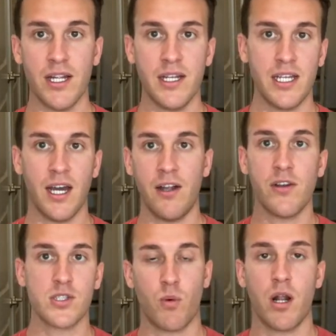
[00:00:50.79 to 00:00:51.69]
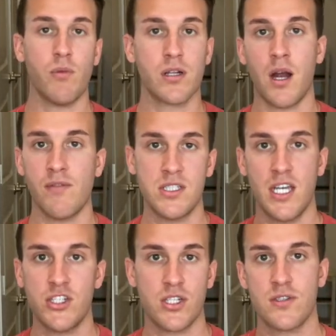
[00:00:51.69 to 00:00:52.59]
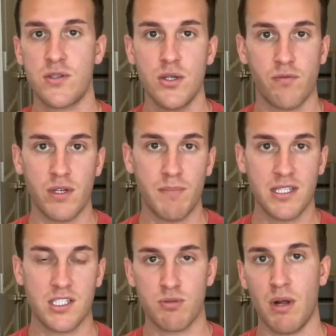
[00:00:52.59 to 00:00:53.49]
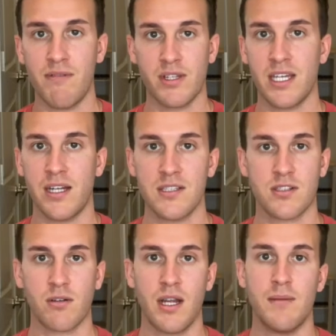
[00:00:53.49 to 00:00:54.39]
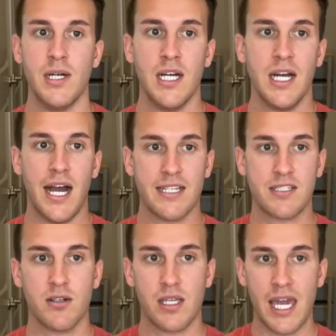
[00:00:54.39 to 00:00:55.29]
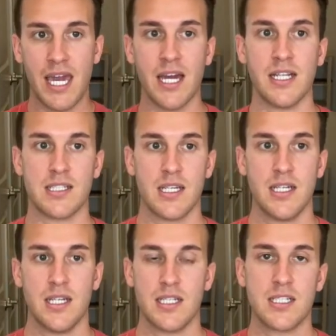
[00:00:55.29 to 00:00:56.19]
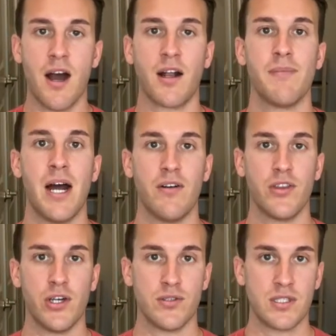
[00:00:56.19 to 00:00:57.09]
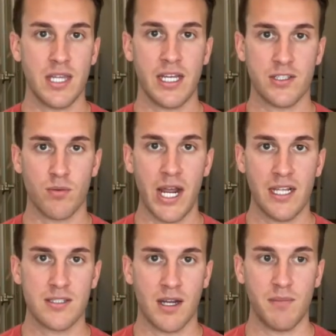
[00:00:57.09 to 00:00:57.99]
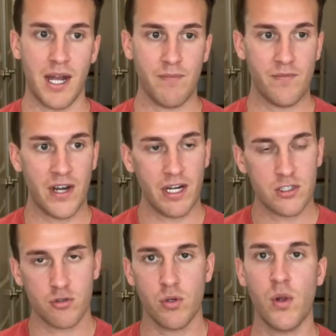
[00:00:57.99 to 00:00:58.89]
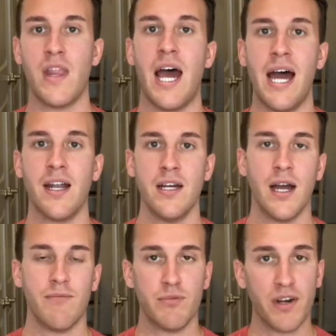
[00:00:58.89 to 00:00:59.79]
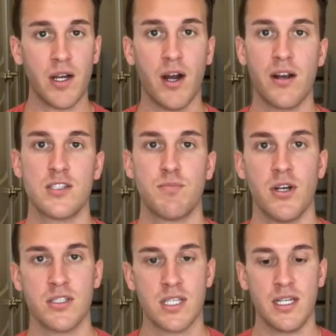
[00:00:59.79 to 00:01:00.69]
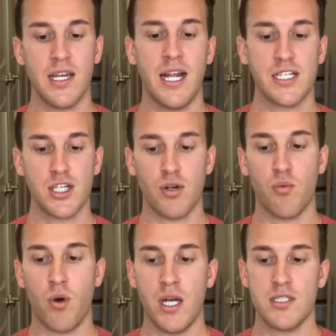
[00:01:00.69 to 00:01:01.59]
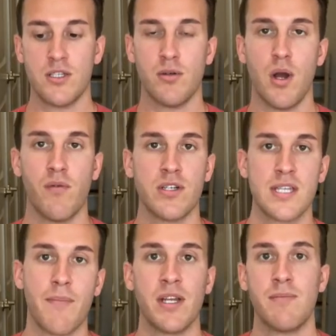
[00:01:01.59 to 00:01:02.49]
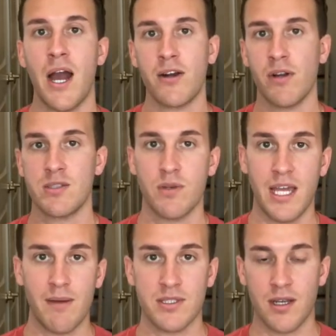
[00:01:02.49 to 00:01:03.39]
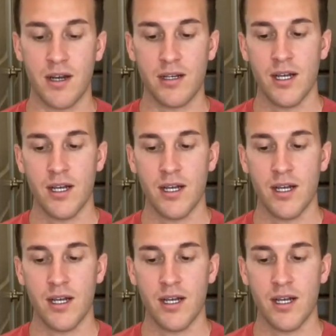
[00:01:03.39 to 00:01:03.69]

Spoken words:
And on those one-on-one conversations too, if we message privately on Instagram, I still can't talk about those things, right? So I'm very true to that. I'm a very honest person and I don't want to overstep any boundaries with Amazon.